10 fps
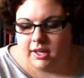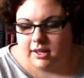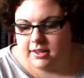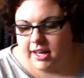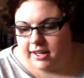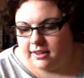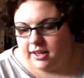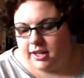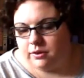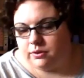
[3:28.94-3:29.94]
Then
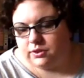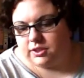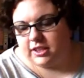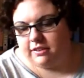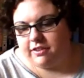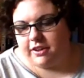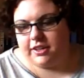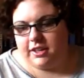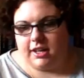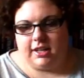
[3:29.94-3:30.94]
they also very
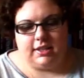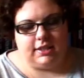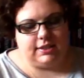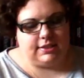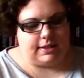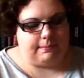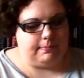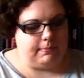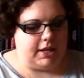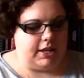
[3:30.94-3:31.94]
kindly sent
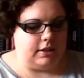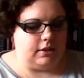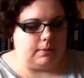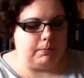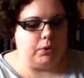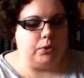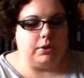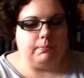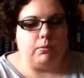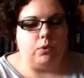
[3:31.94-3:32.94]
me The Moon
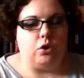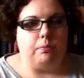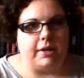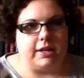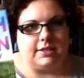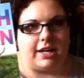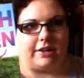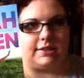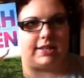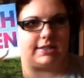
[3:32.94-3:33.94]
and More by Sarah
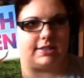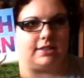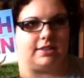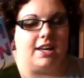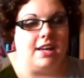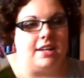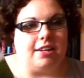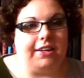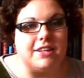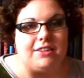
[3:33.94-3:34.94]
Dessen. Now, I know